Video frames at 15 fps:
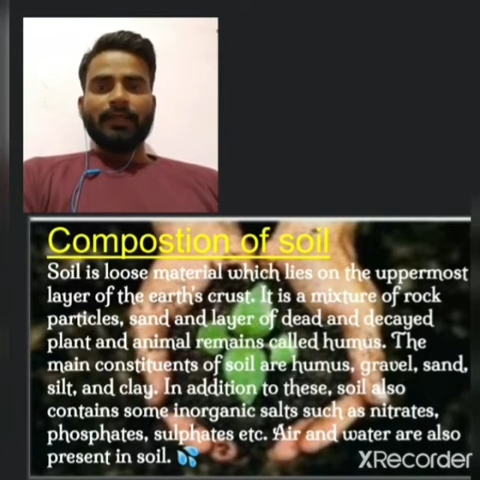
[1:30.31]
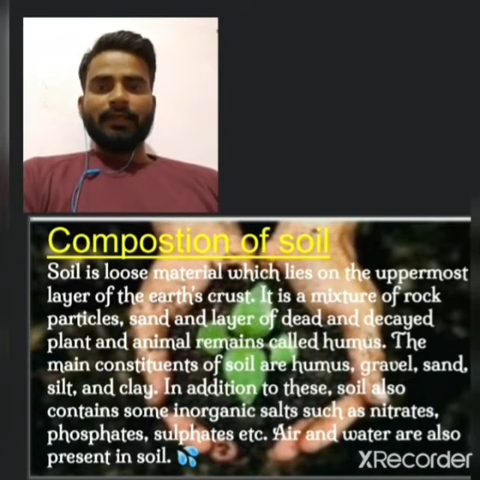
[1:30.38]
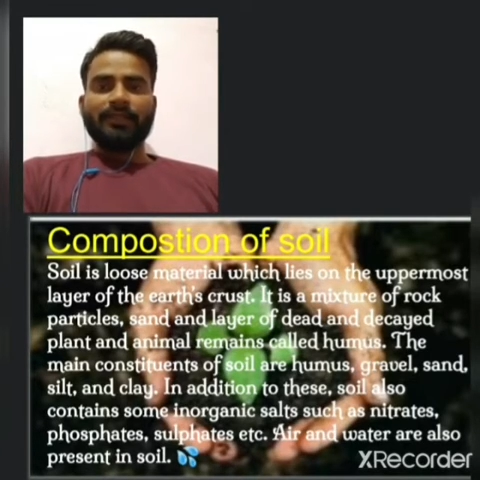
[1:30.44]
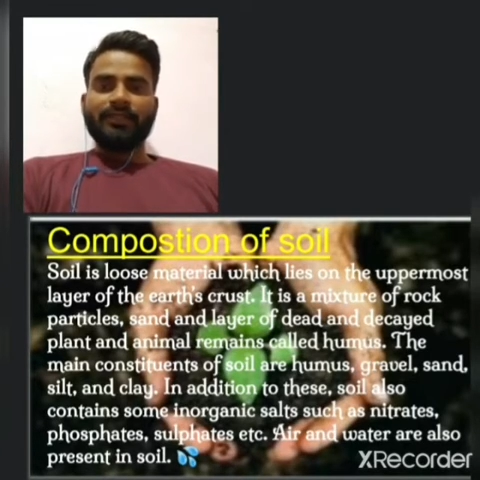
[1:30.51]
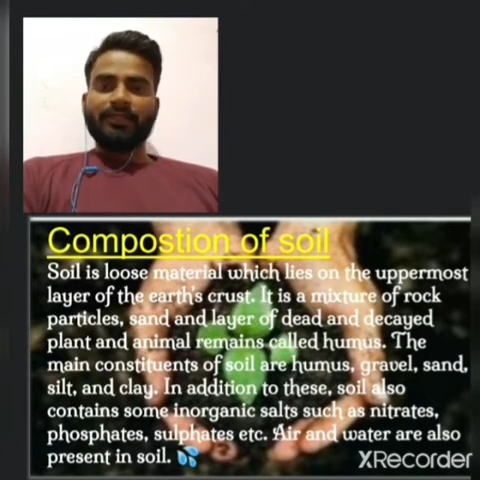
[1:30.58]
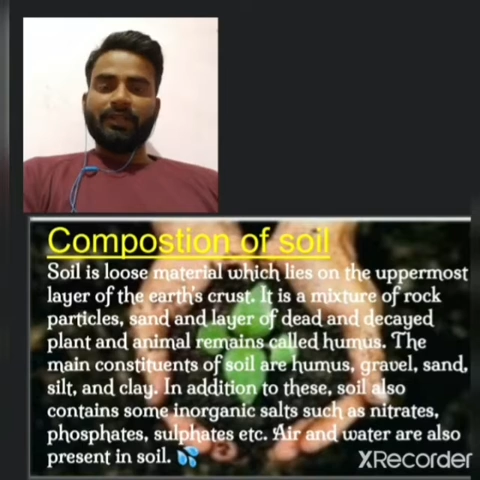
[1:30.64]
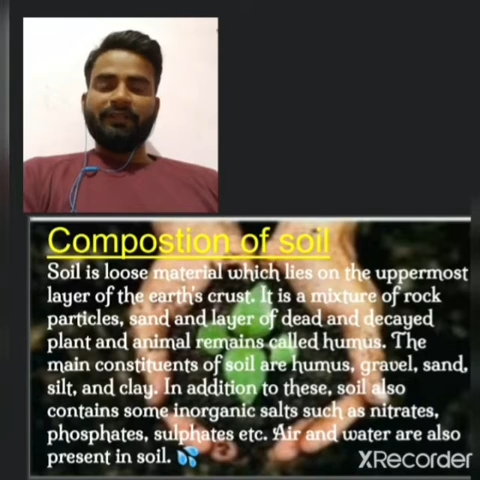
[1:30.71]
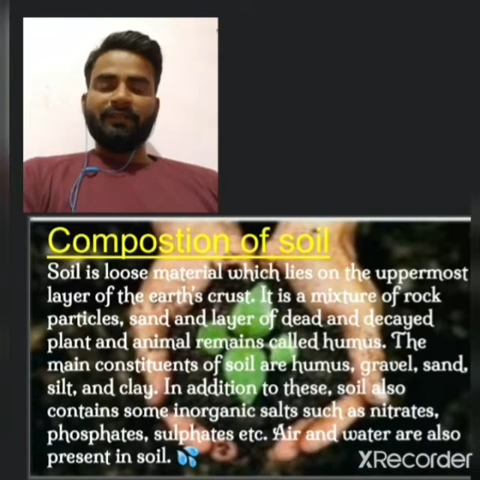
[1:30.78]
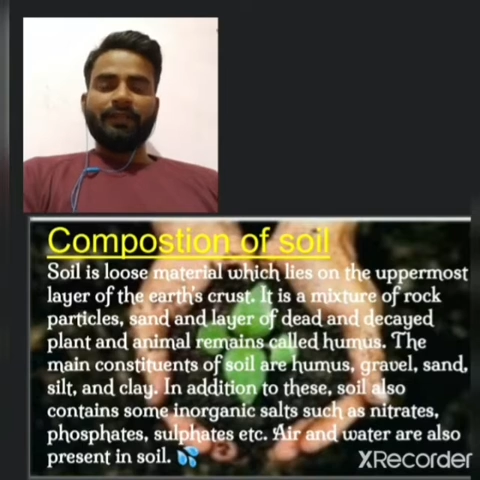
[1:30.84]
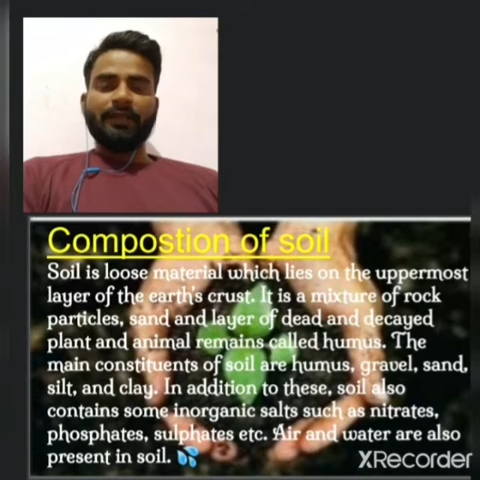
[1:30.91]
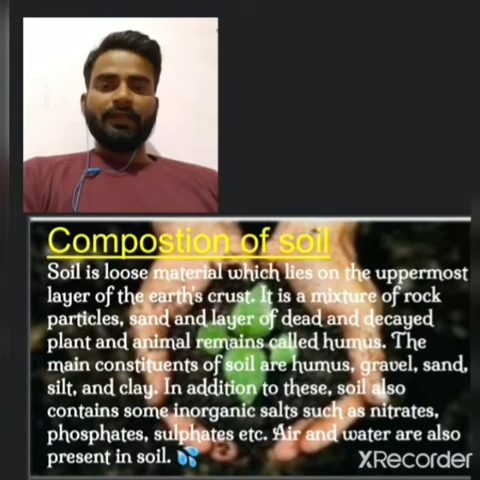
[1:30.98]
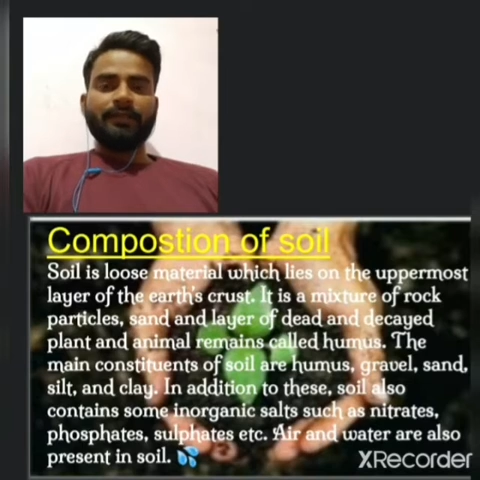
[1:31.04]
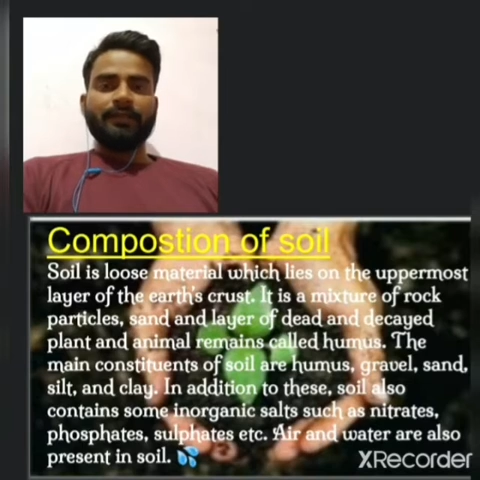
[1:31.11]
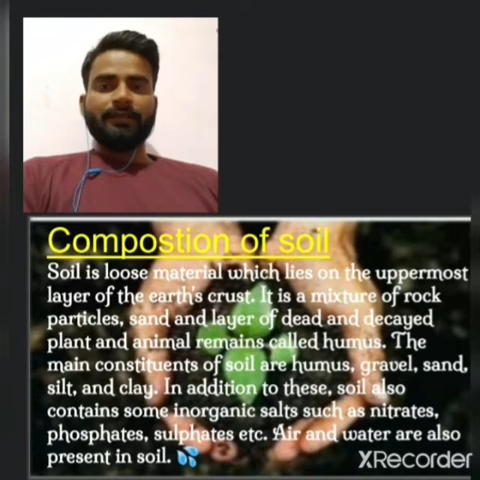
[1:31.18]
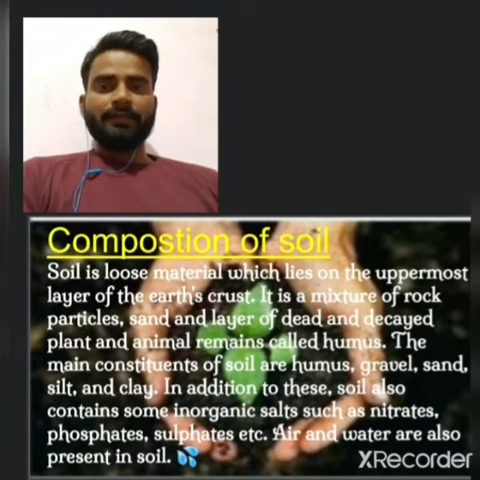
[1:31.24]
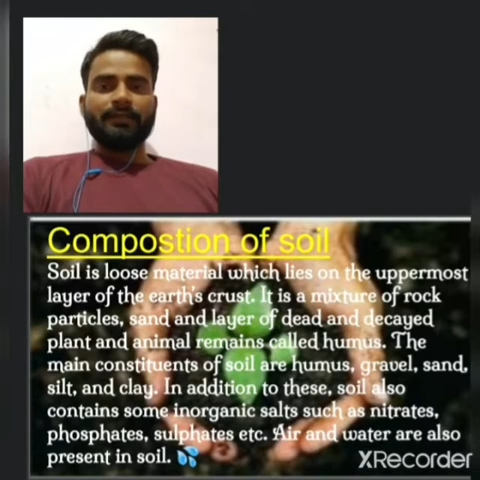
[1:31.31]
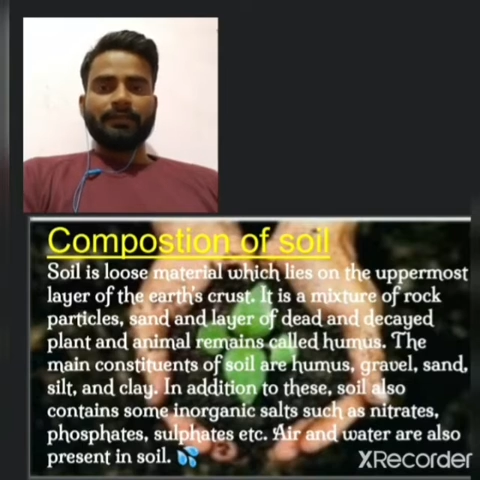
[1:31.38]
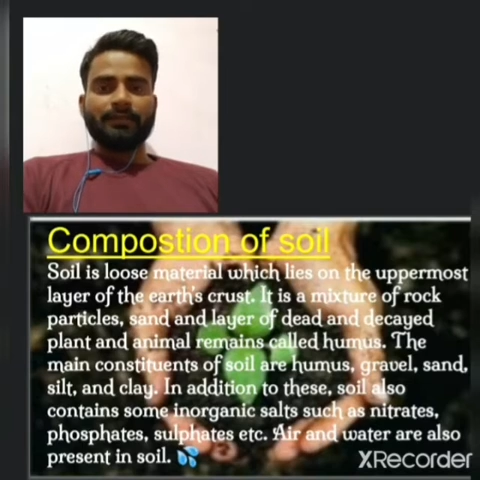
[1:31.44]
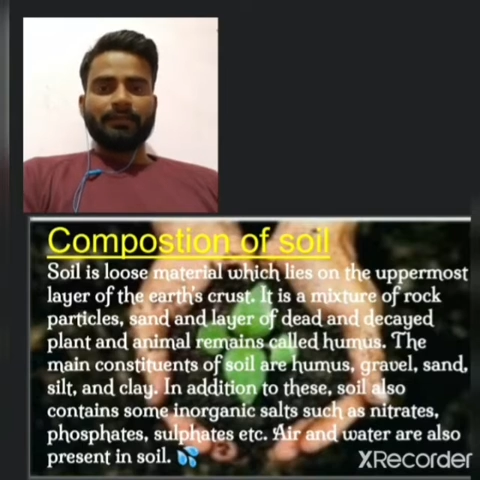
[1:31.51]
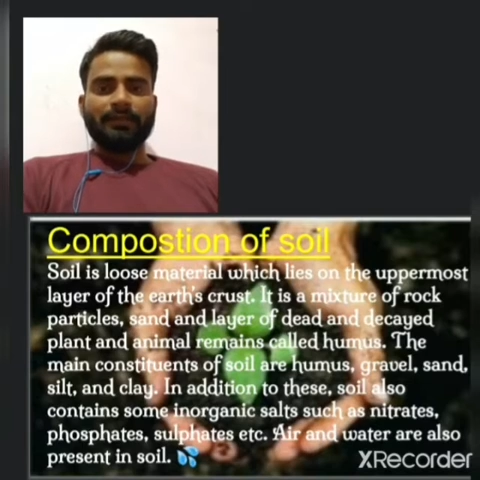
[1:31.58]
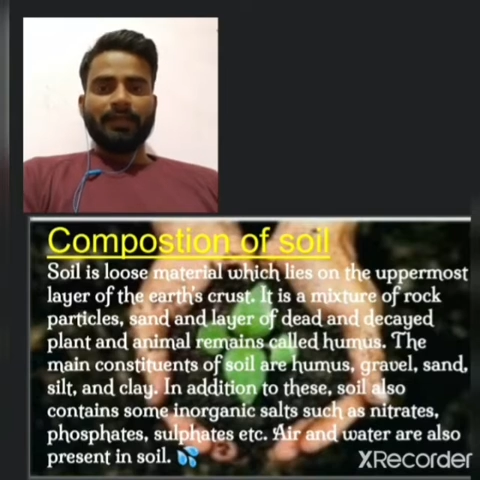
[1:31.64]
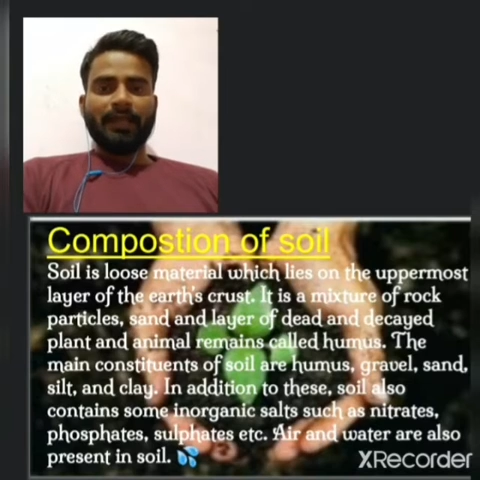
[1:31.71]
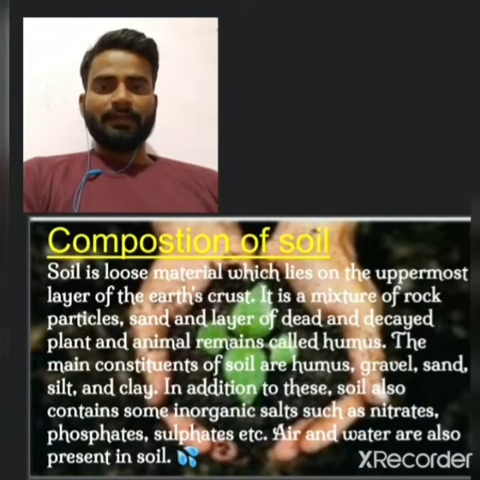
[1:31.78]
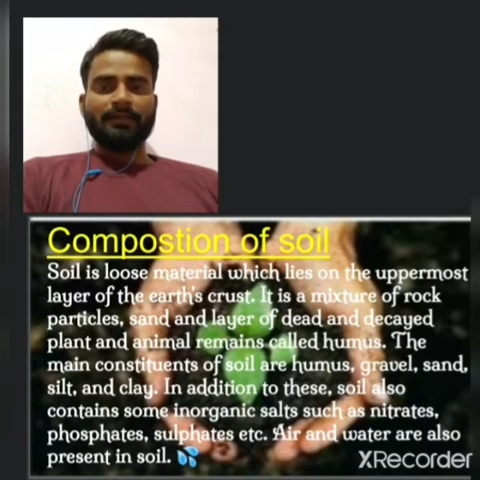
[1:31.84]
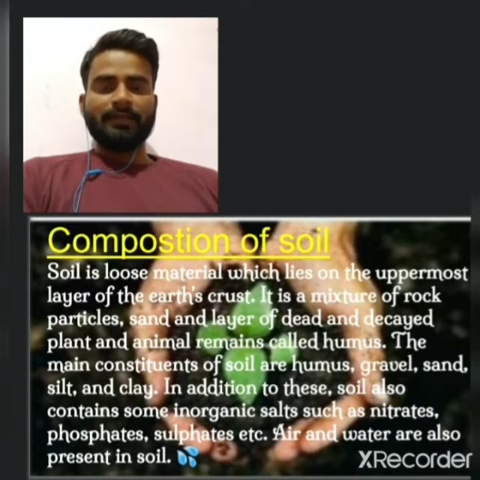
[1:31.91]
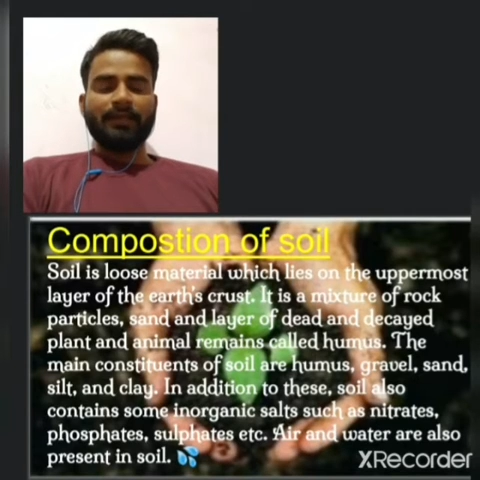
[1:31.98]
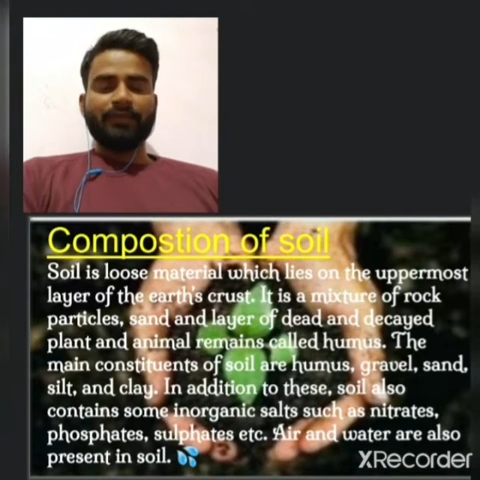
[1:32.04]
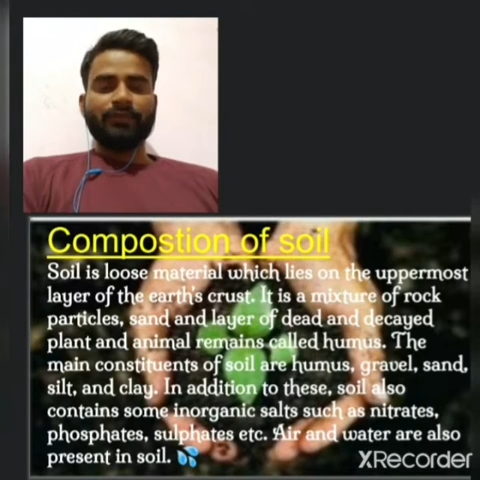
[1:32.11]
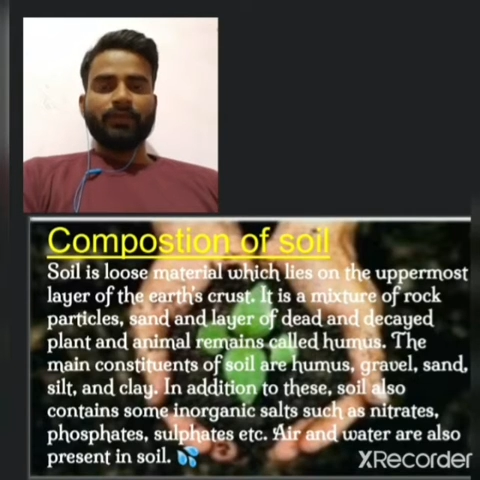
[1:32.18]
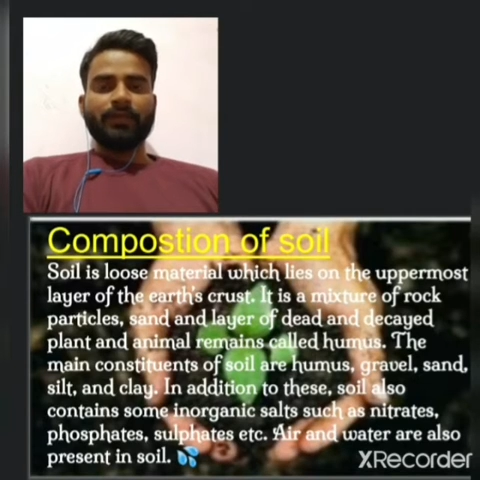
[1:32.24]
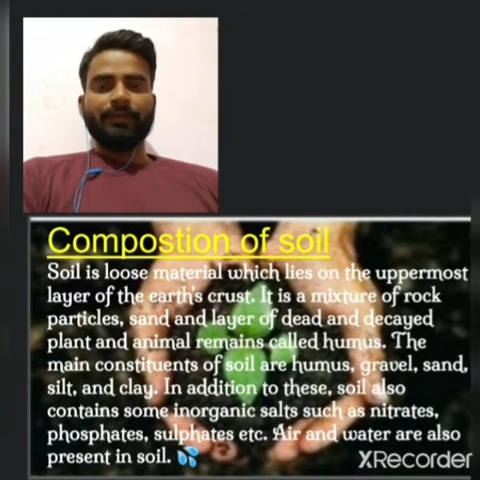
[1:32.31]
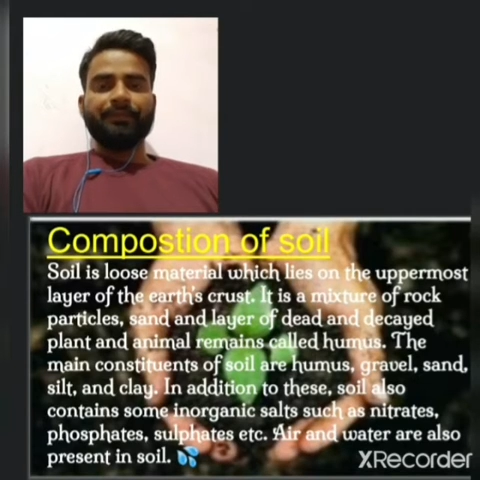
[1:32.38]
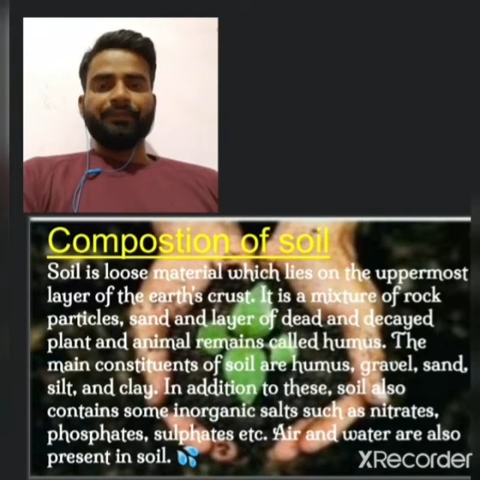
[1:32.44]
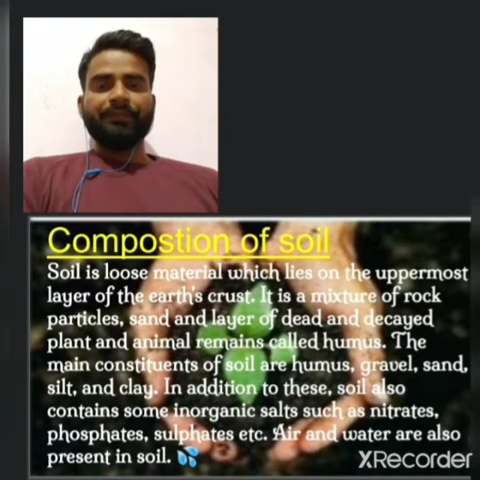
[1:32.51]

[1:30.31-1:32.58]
sulfate, etc.